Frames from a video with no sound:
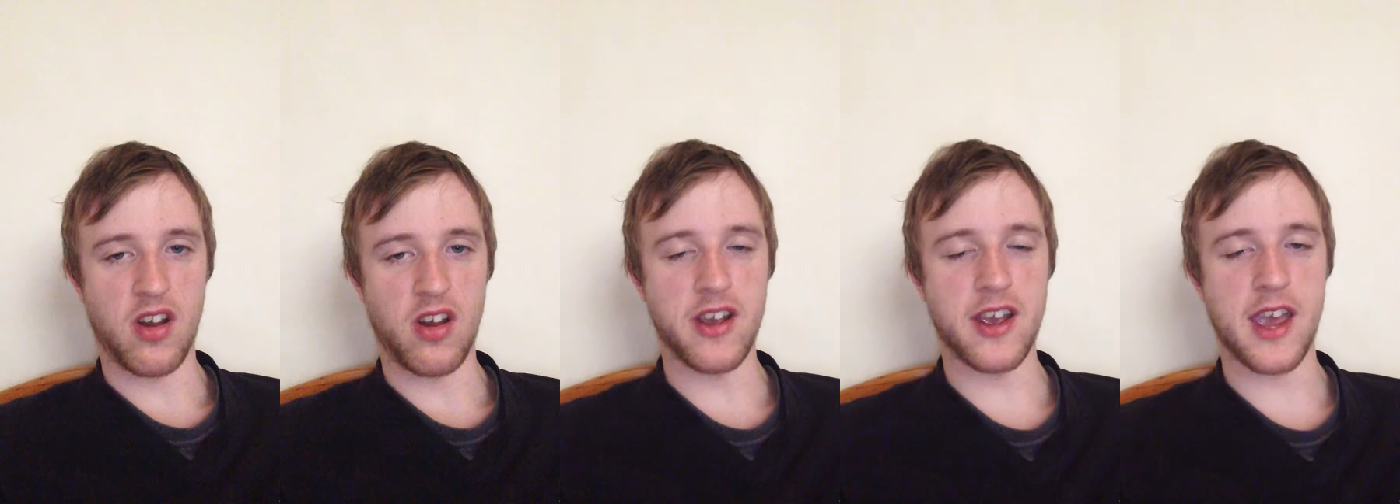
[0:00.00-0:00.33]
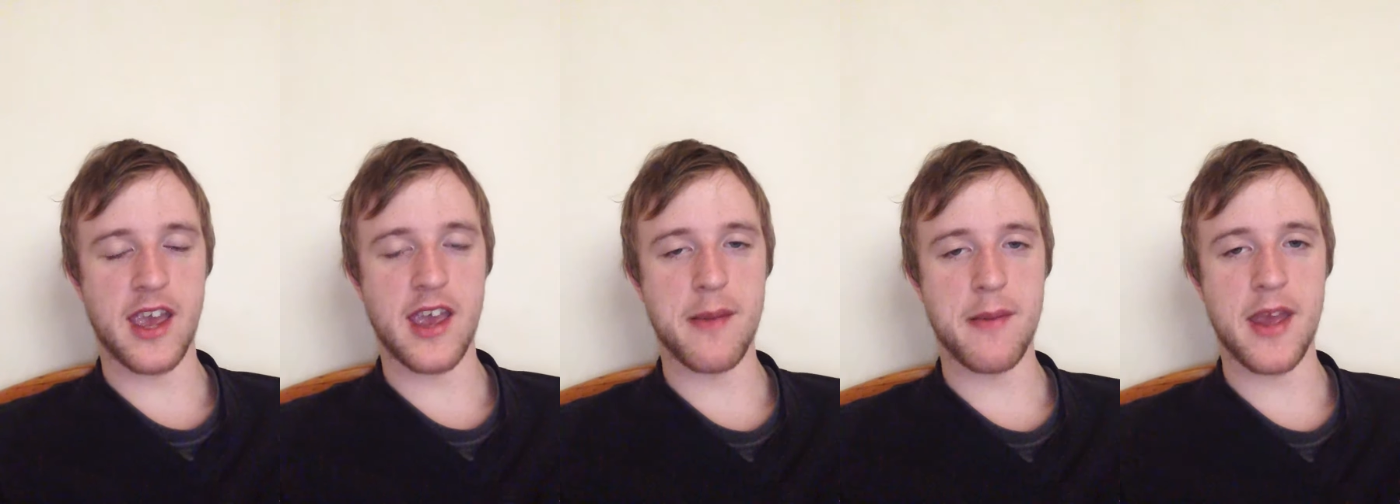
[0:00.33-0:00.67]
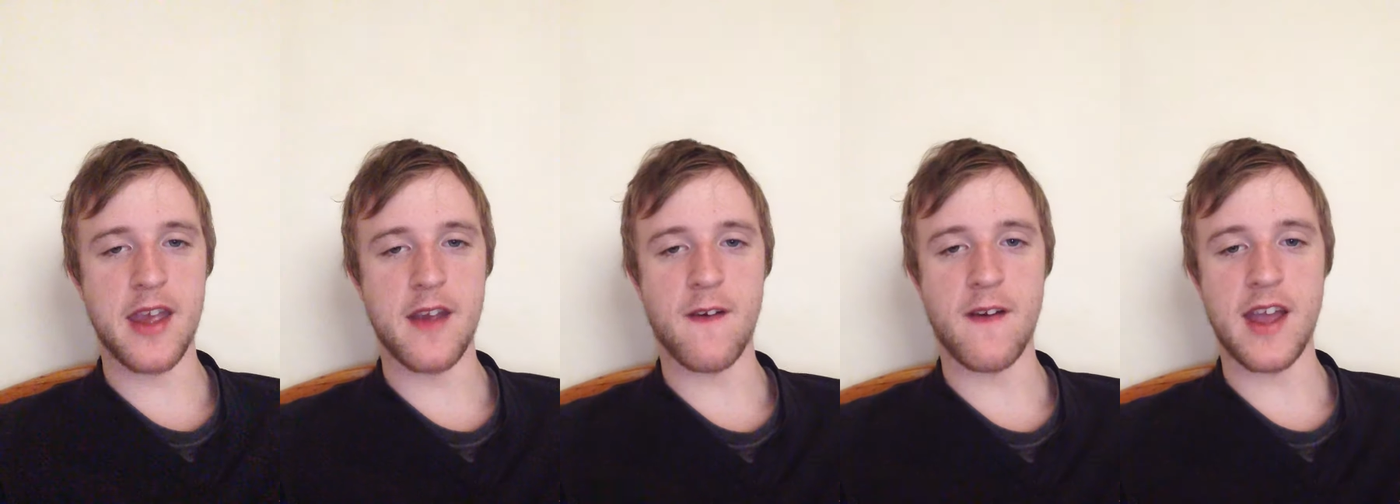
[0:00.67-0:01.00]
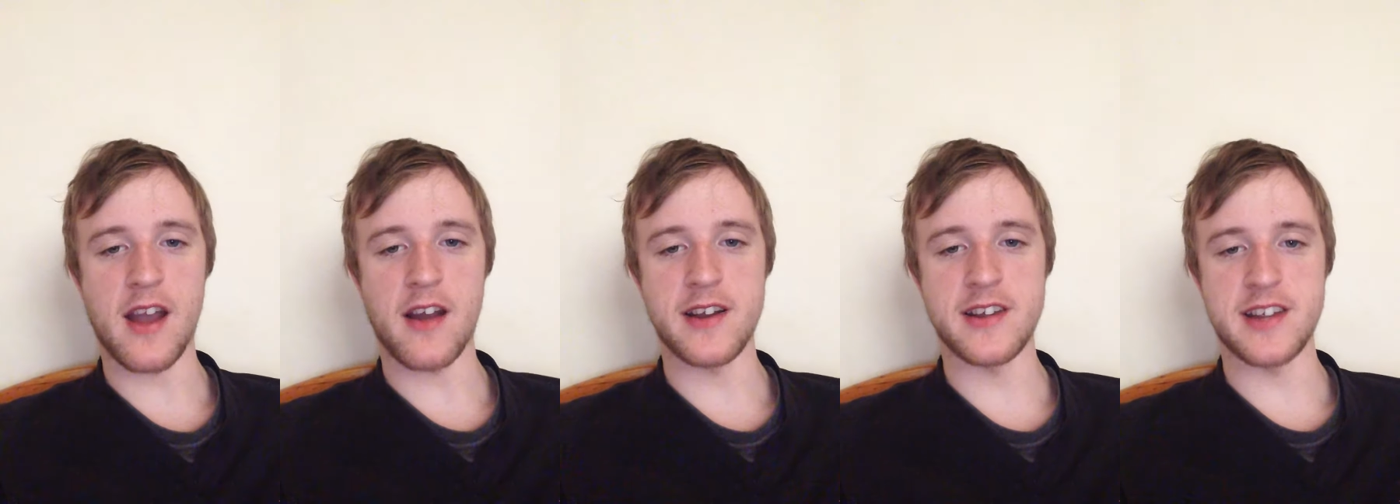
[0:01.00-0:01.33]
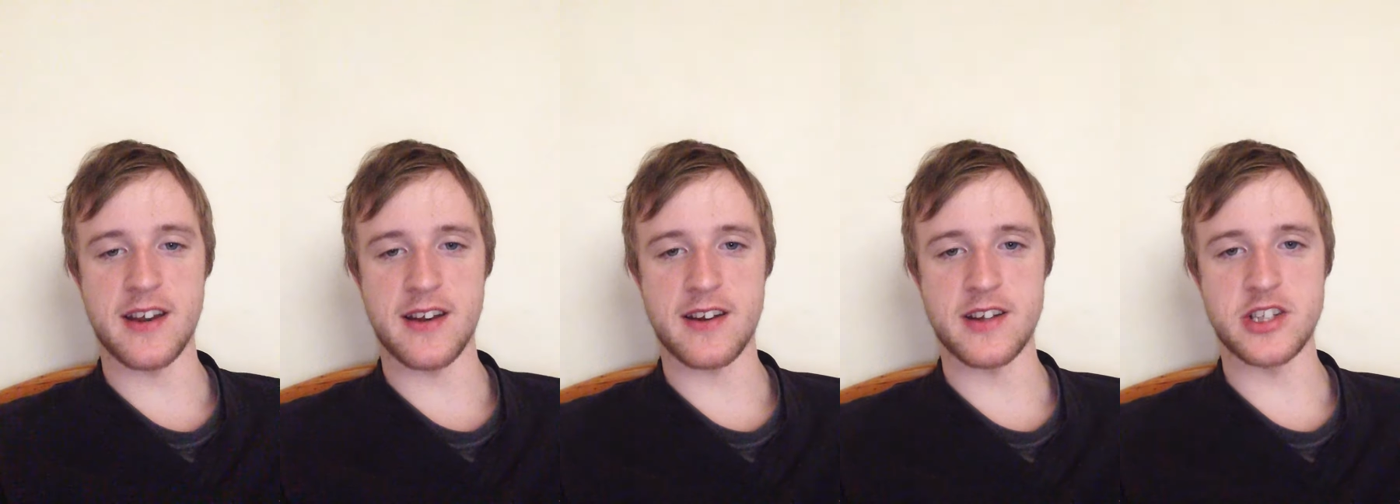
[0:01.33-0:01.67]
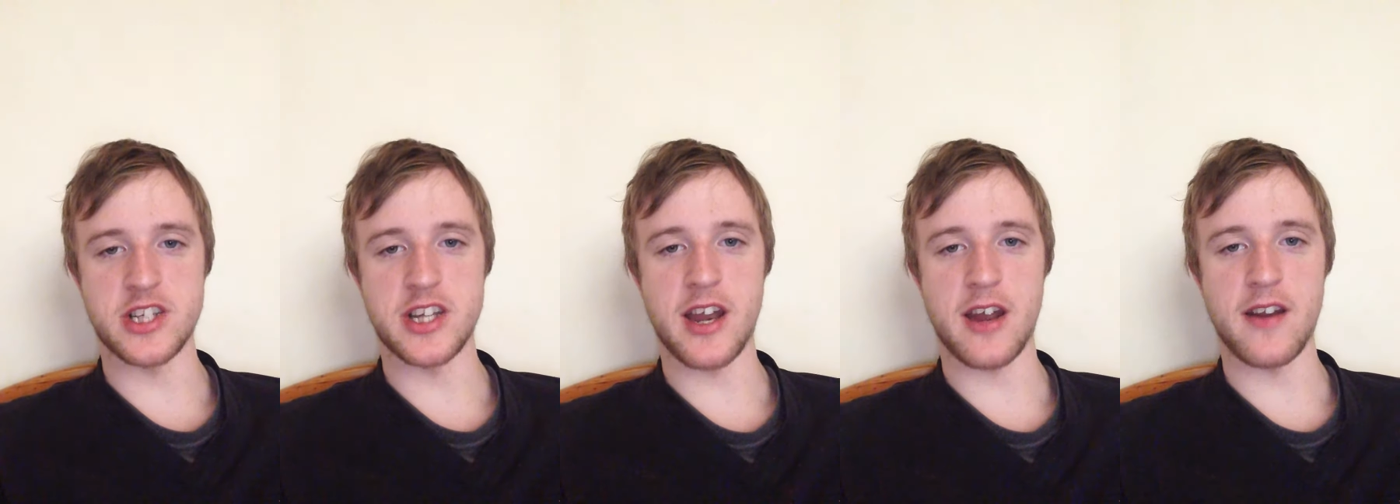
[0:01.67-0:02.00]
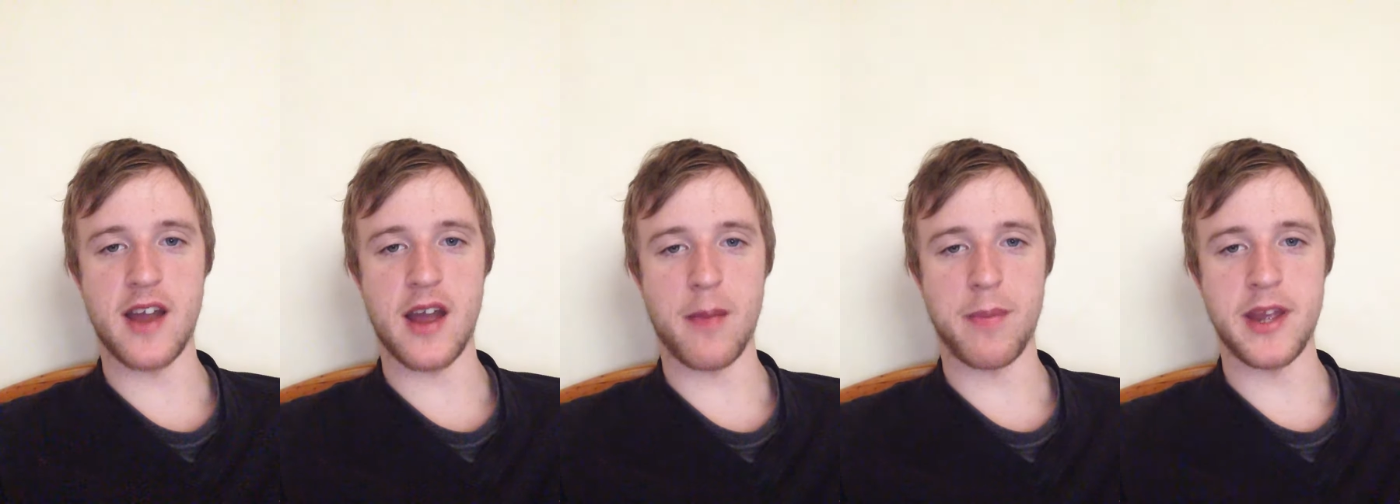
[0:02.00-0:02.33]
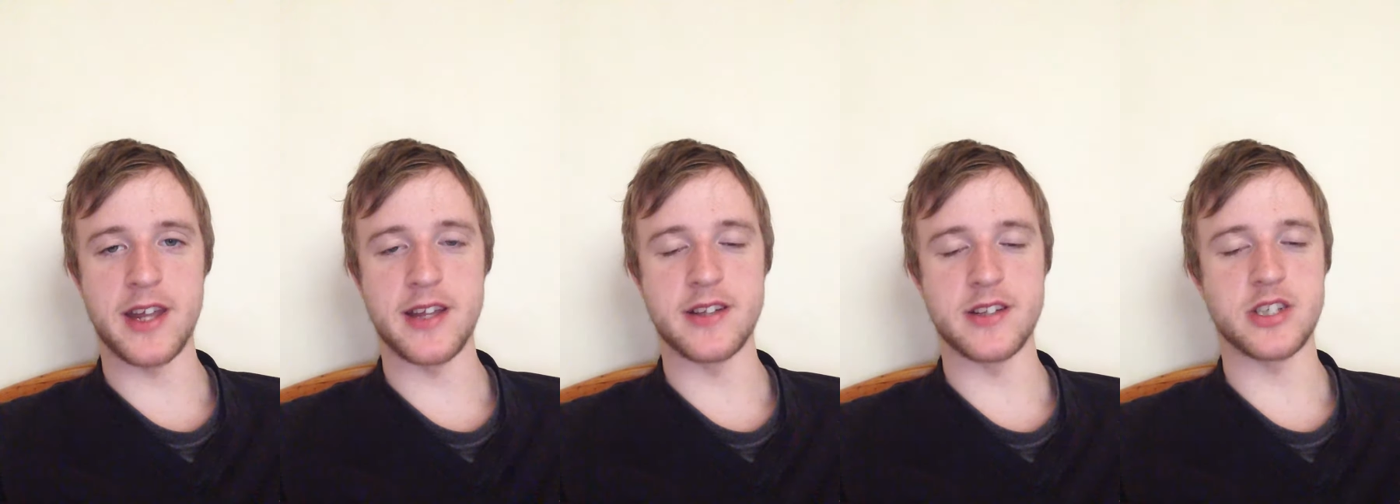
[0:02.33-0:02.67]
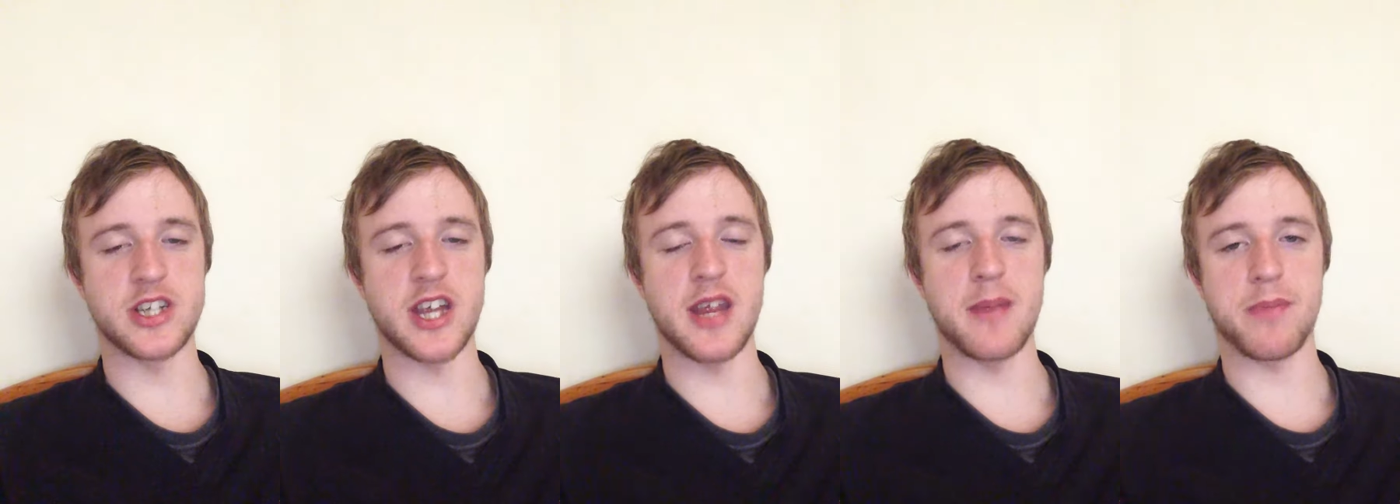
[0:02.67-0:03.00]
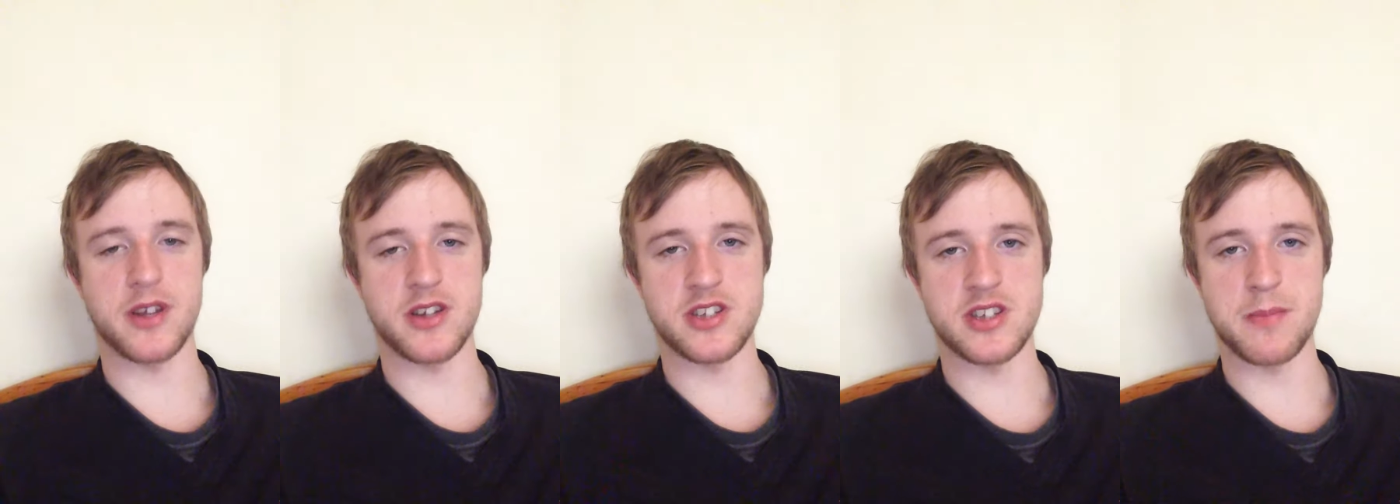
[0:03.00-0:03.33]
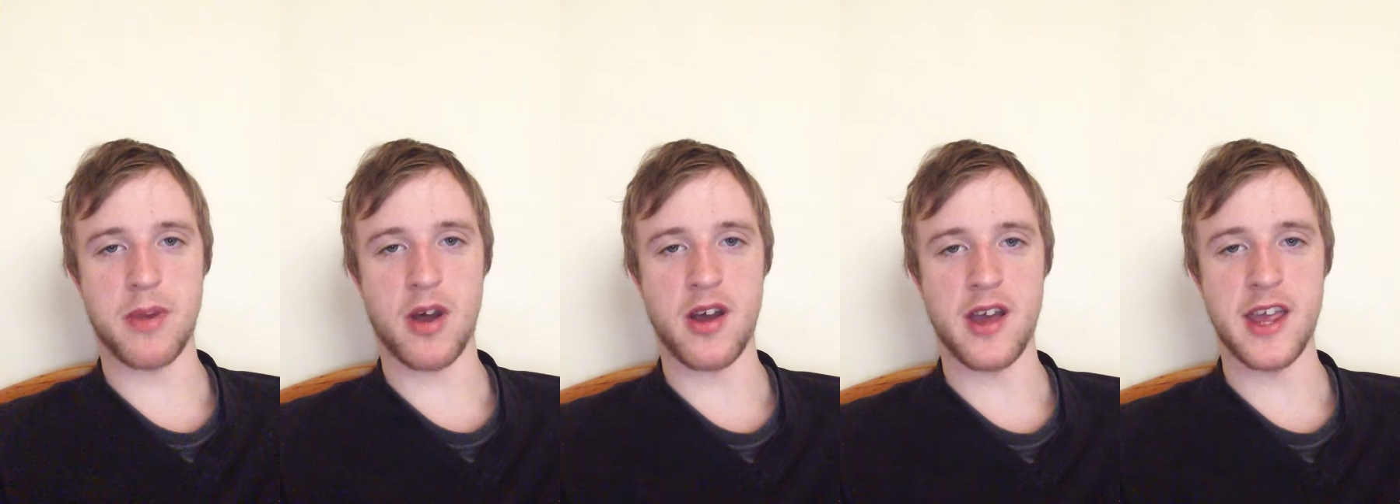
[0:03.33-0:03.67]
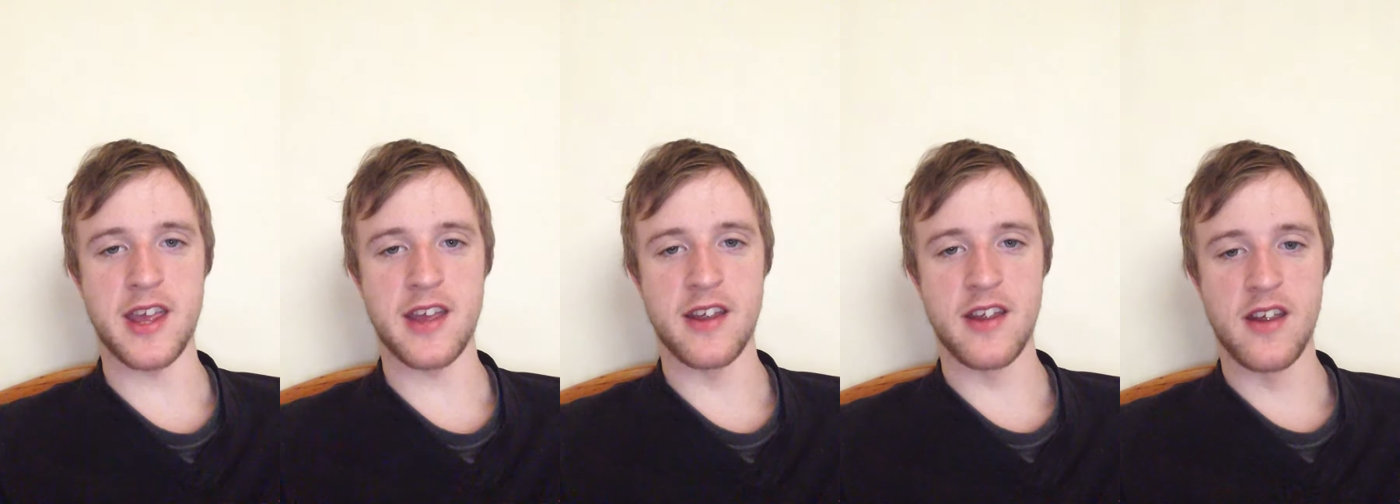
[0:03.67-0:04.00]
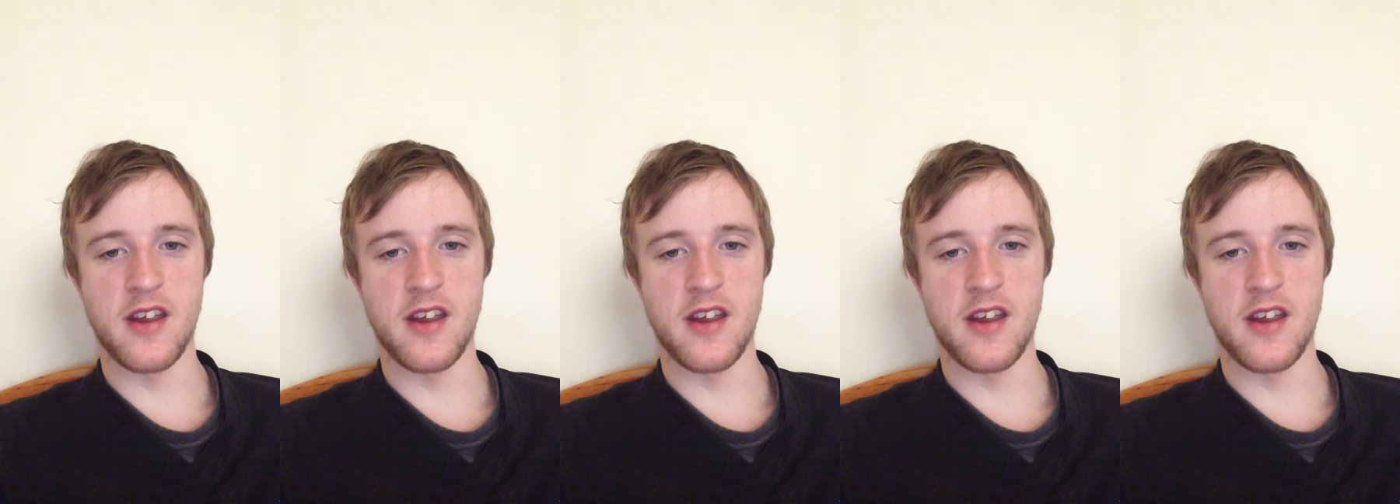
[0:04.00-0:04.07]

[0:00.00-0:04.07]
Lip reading: I think it'd be a great idea, because you know, now being cheap to buy.